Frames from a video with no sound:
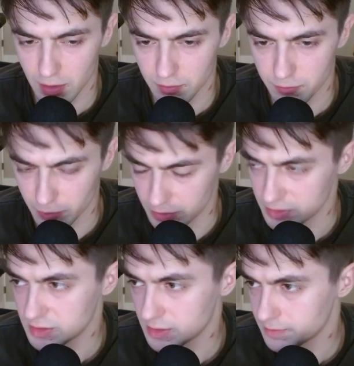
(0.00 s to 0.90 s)

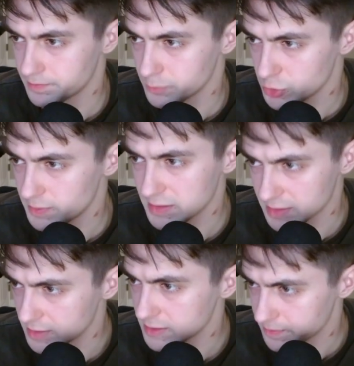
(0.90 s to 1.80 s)
first, which makes
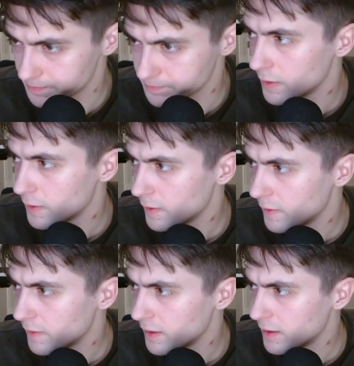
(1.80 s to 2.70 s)
sense.
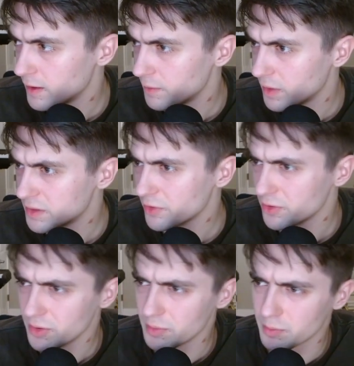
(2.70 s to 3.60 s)

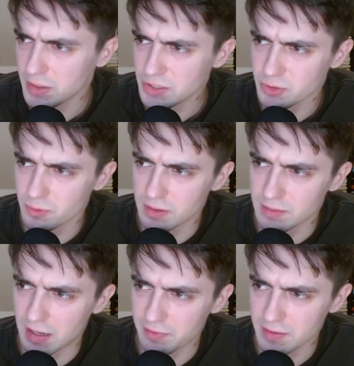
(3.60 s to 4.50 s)
Another major one,
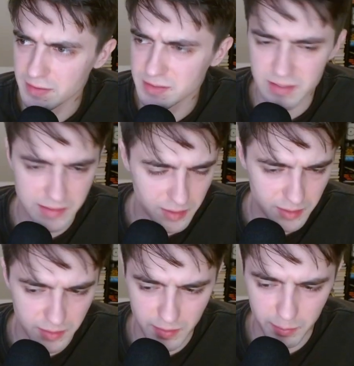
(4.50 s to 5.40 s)
I think this is like
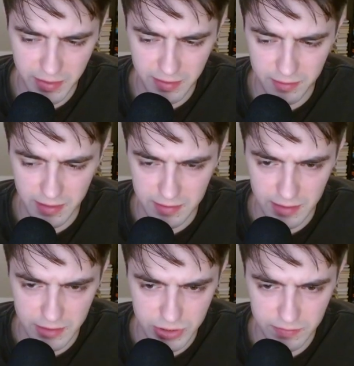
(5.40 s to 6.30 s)
the big thing that I
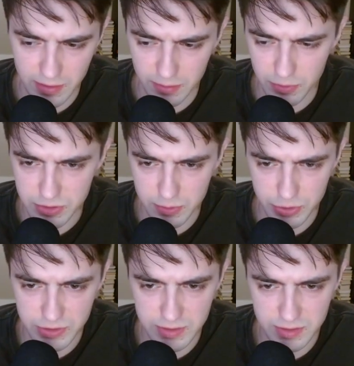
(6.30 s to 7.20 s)
should have done,
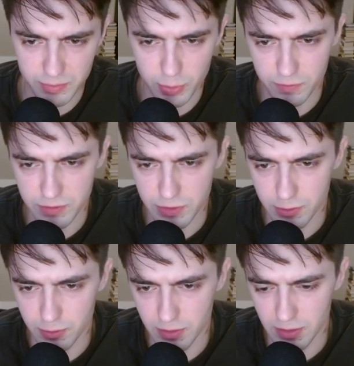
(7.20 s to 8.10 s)
which is this move
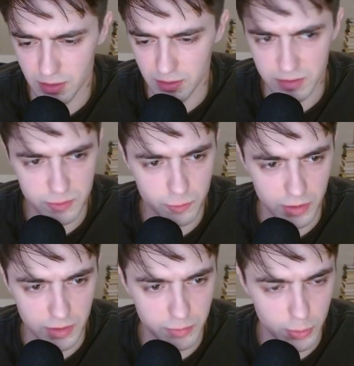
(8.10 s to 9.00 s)
to this
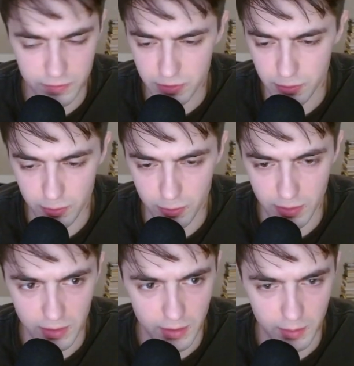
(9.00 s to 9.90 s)
rook move to
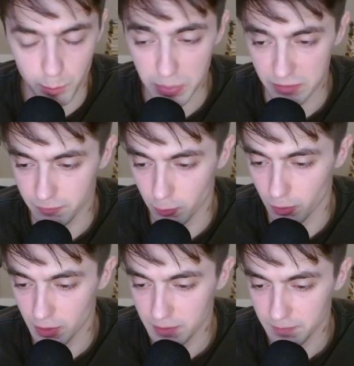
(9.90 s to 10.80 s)
b4.